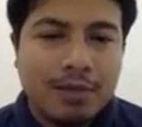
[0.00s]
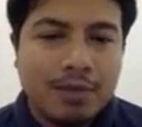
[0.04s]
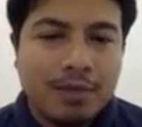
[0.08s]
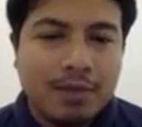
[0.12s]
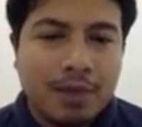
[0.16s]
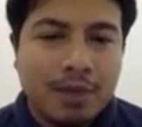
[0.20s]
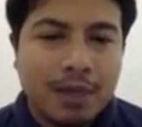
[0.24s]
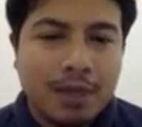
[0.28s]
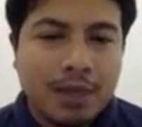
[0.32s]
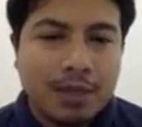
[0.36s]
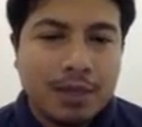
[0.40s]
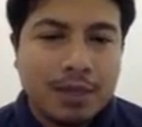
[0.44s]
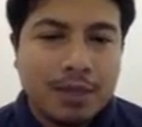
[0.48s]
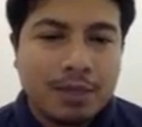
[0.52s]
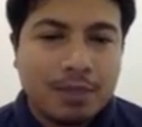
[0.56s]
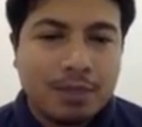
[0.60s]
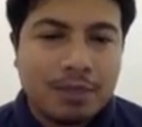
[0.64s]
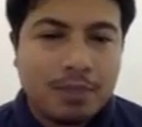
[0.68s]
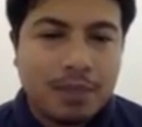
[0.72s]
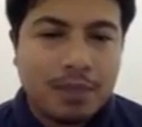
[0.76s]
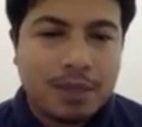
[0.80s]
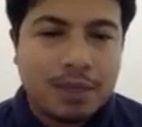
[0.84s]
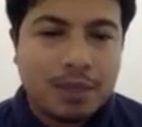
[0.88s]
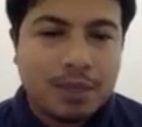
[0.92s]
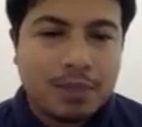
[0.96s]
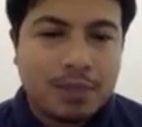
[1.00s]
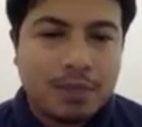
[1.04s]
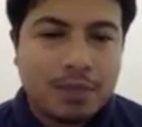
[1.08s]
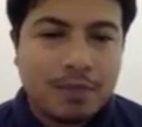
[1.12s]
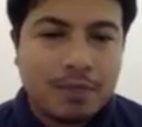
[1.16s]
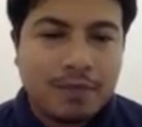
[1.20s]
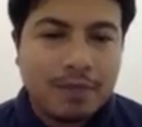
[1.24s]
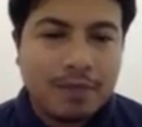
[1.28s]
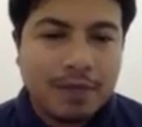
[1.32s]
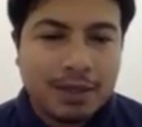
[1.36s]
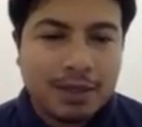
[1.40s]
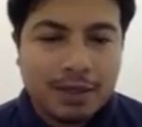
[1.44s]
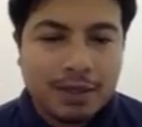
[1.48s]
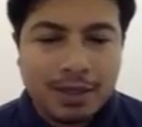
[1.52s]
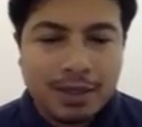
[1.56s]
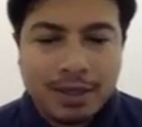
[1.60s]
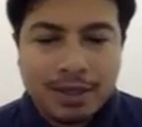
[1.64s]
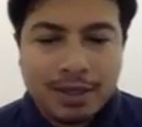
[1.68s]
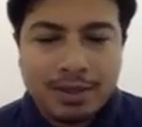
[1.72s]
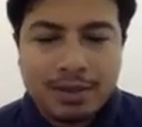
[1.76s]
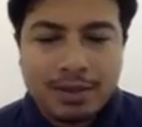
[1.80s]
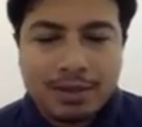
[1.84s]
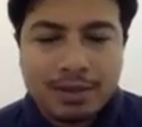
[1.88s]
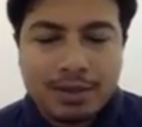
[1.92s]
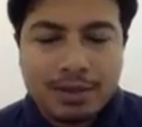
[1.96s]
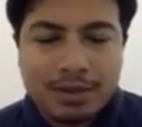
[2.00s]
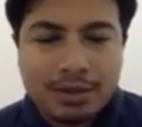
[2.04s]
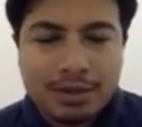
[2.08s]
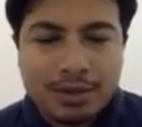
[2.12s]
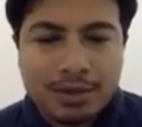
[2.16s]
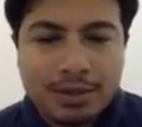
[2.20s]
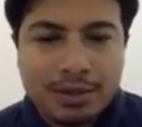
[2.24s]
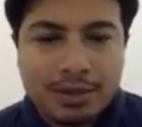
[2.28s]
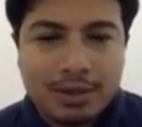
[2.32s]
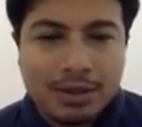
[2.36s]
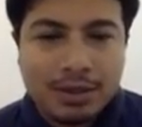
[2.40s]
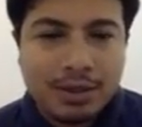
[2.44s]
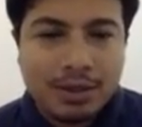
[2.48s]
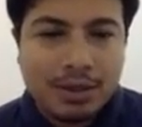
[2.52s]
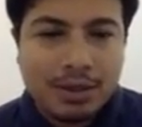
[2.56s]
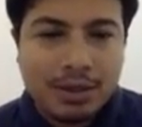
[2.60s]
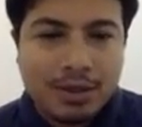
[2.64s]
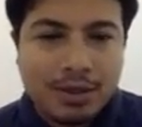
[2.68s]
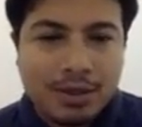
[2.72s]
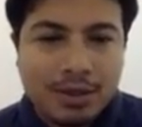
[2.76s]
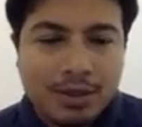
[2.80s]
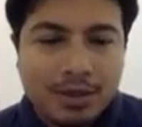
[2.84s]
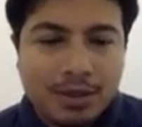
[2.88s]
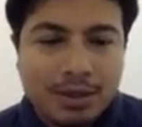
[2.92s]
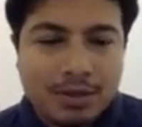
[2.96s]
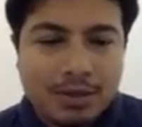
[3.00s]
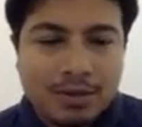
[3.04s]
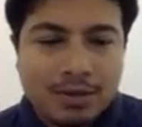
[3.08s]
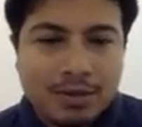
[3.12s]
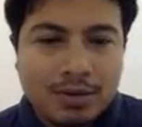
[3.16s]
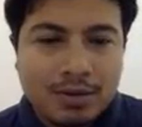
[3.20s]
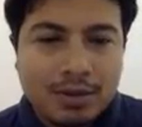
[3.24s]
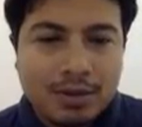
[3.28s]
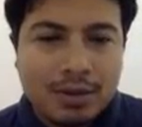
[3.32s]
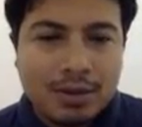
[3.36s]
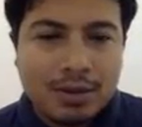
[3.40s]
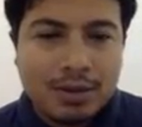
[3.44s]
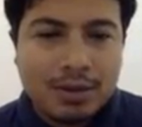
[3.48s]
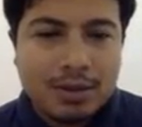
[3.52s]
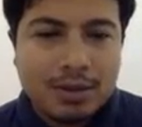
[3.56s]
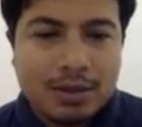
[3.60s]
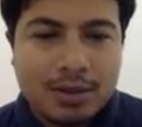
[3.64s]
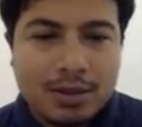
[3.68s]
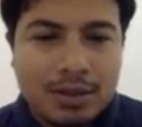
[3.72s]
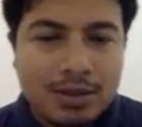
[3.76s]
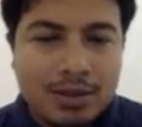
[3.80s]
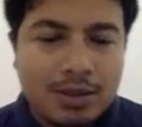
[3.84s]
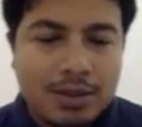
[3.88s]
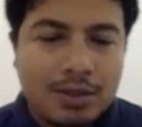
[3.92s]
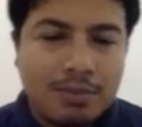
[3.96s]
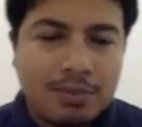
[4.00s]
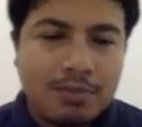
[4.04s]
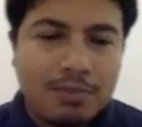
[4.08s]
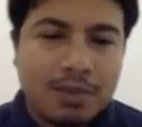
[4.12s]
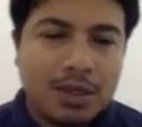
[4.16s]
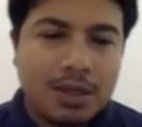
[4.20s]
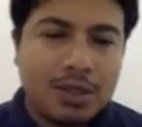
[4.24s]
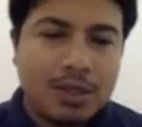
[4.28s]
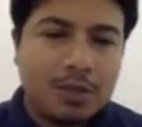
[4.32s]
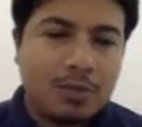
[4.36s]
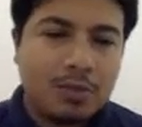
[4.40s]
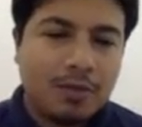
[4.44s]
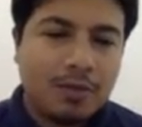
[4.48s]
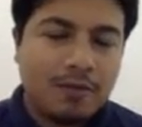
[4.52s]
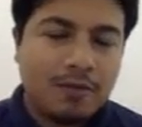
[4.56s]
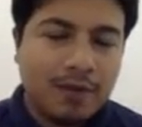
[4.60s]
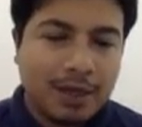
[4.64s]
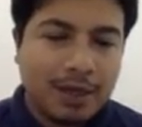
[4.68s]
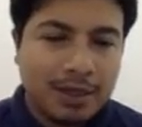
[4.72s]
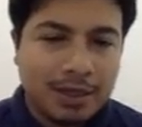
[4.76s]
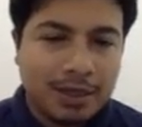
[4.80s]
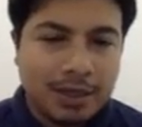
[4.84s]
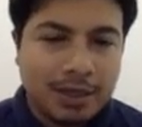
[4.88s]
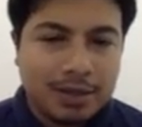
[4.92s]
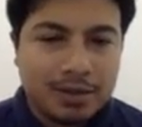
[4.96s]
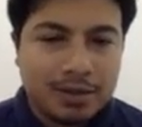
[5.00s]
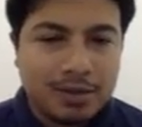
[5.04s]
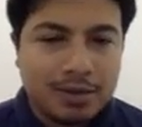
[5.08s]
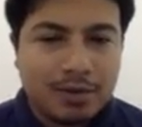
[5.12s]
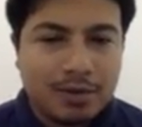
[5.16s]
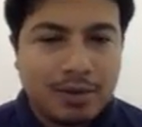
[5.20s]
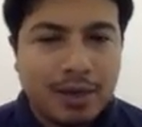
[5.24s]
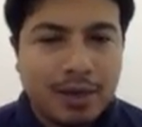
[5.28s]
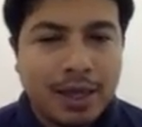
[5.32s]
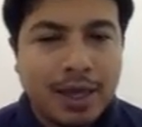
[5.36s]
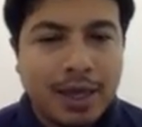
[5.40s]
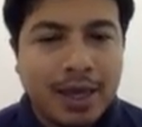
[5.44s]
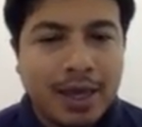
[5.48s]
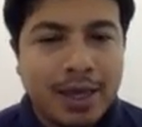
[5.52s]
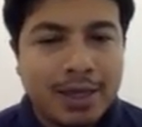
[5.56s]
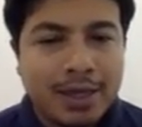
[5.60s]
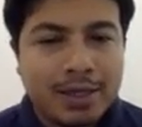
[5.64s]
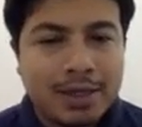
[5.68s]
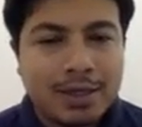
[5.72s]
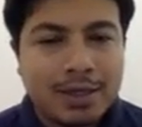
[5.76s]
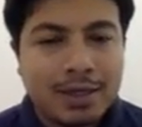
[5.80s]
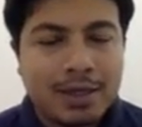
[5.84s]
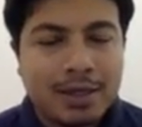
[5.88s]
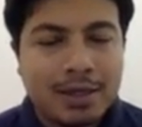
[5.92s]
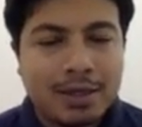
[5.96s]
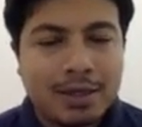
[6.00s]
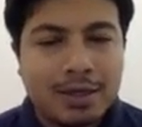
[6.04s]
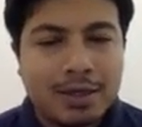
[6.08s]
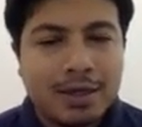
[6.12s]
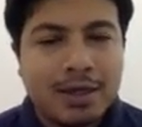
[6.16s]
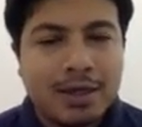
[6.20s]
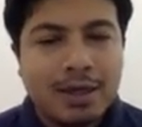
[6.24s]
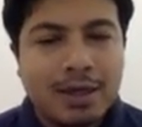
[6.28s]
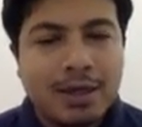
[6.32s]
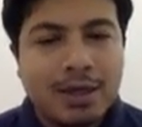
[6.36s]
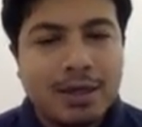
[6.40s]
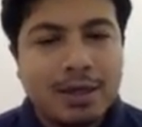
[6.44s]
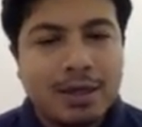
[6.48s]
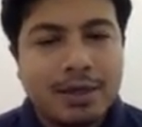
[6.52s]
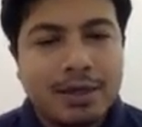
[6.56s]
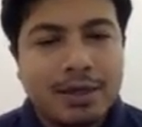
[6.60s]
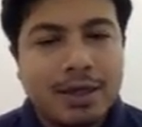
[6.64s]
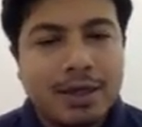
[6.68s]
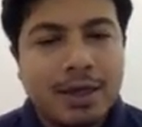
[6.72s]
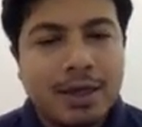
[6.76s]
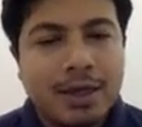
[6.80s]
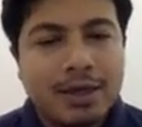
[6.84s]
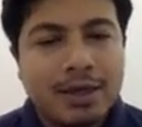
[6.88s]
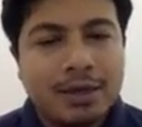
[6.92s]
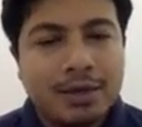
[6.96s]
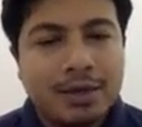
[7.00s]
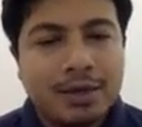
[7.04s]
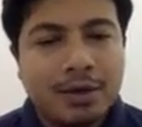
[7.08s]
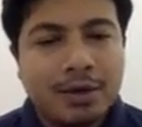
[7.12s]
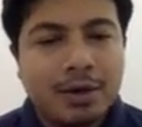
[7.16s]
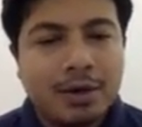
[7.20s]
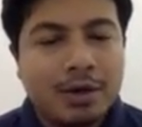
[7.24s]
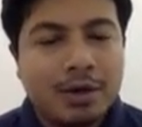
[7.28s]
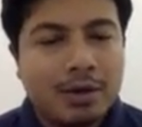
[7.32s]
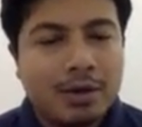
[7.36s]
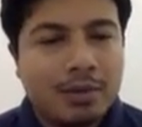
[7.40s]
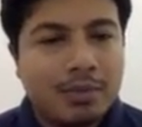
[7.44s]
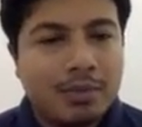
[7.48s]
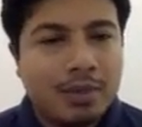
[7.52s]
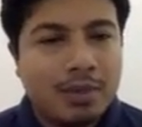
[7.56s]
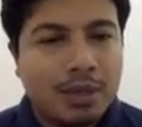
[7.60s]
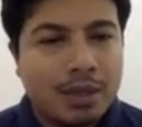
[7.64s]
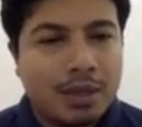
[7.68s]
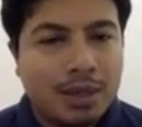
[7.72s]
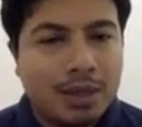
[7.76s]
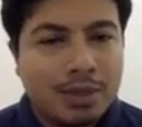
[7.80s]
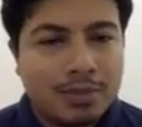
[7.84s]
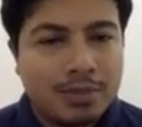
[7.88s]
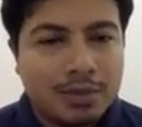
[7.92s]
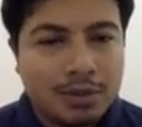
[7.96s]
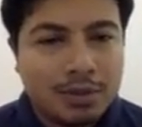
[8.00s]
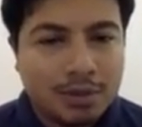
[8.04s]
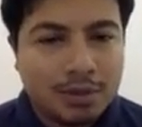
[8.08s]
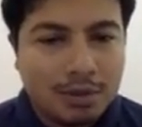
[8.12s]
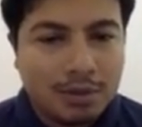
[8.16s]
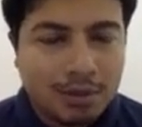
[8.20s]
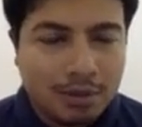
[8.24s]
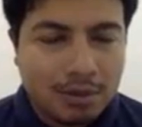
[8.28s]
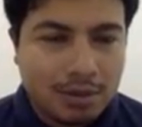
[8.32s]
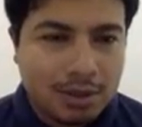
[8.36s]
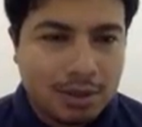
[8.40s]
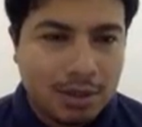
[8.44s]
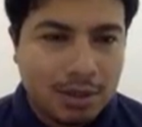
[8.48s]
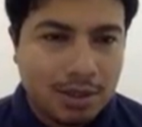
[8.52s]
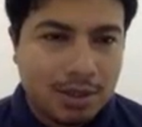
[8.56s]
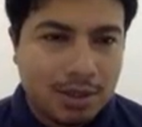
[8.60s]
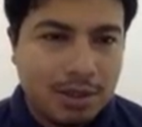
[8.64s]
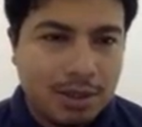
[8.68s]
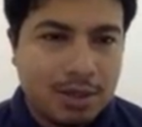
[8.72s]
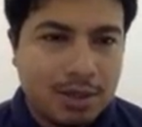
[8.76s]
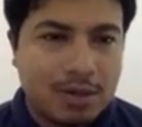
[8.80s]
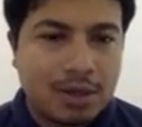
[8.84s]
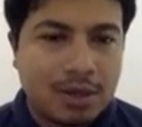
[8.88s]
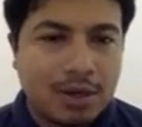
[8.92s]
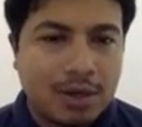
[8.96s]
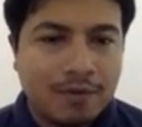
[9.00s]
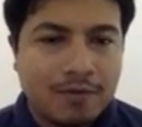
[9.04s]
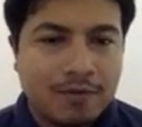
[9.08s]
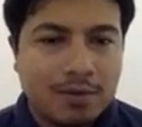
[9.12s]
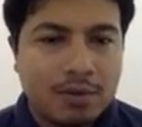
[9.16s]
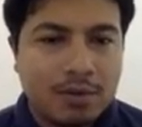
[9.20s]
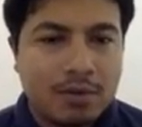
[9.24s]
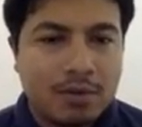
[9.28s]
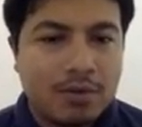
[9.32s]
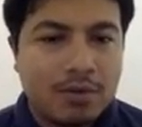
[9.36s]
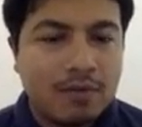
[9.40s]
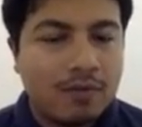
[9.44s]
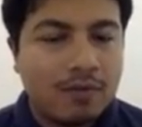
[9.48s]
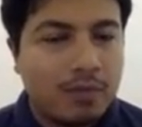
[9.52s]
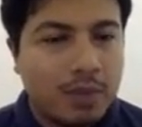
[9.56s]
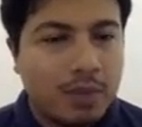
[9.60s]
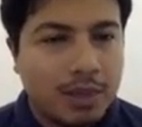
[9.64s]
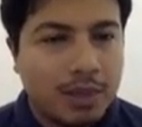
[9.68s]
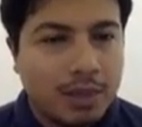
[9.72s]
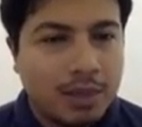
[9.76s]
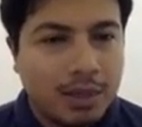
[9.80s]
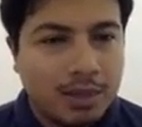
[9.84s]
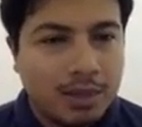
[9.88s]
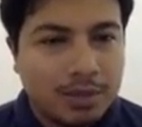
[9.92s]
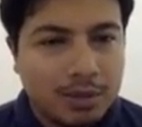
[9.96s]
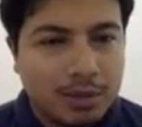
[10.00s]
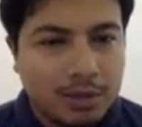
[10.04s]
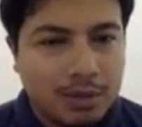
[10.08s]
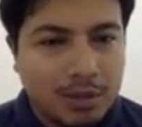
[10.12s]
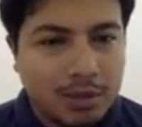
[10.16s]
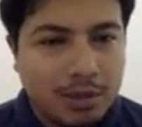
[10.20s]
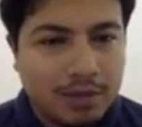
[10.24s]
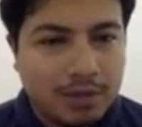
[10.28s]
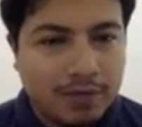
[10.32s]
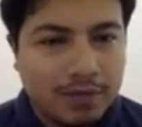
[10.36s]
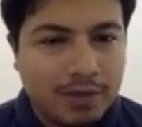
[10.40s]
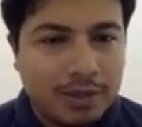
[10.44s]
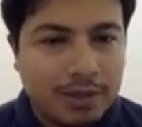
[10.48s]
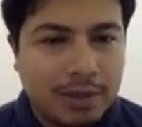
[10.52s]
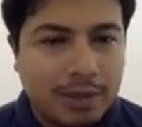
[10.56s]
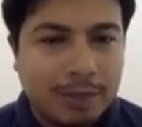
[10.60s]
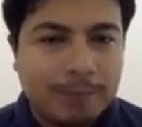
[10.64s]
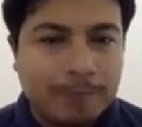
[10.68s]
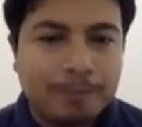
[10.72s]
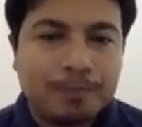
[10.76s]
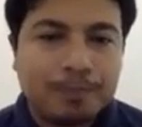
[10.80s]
plus past perfect tense. So this is past perfect tense. So had, get, got becomes gotten. Drive, drove becomes driven.